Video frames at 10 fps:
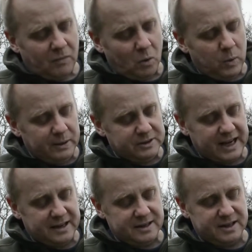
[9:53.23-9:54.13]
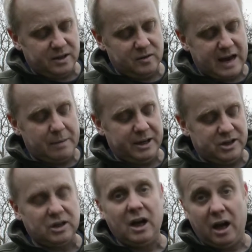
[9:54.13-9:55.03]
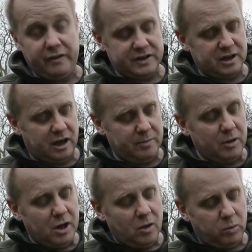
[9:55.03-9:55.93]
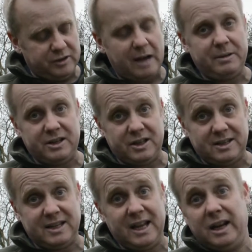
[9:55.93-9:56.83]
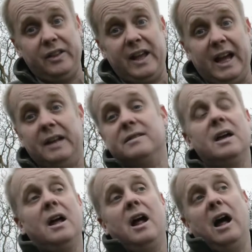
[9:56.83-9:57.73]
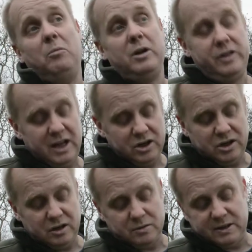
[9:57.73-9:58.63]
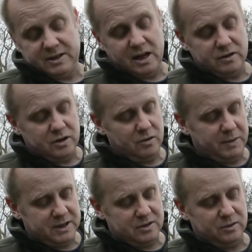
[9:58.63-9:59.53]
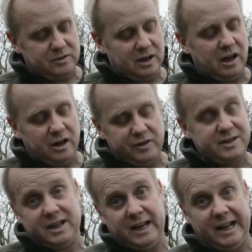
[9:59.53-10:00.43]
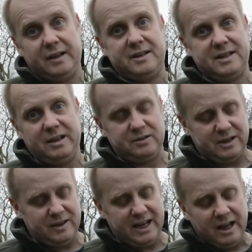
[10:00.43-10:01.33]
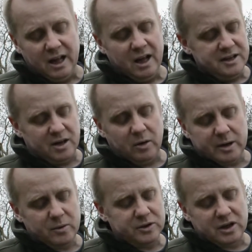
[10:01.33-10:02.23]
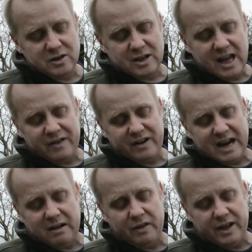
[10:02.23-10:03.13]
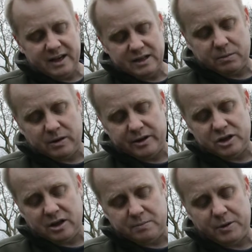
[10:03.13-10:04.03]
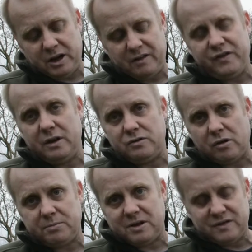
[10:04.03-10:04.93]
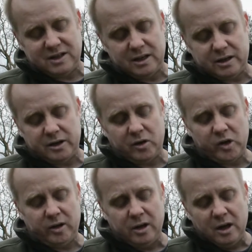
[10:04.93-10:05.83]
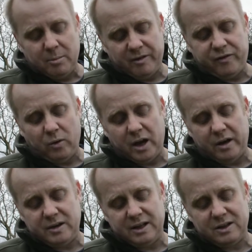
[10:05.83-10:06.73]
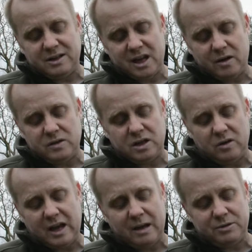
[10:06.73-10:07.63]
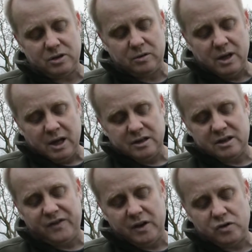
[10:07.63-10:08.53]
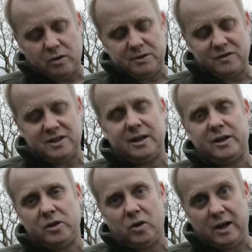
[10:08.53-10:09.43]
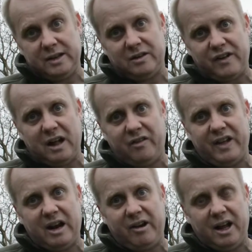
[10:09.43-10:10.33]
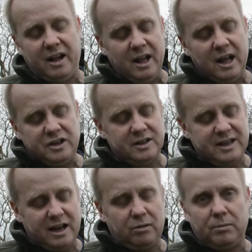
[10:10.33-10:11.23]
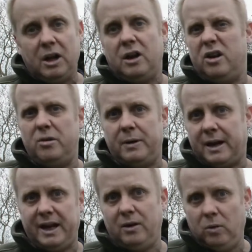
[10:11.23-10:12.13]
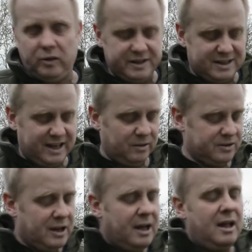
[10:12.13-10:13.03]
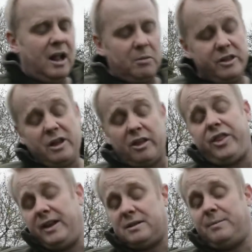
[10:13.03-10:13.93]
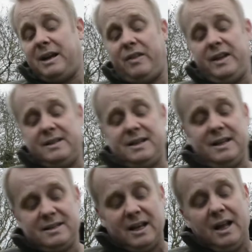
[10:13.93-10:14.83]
will tend to damage, over time, will damage the seal at the end. And one of the issues with CO2 pistols are the seals in there. So I'd also say every now and then worth just putting a few drops of silicone oil before loading the CO2 capsule. Just a few drops of silicone oil in the valve area just to help lubricate all the seals. And one of the other things about these is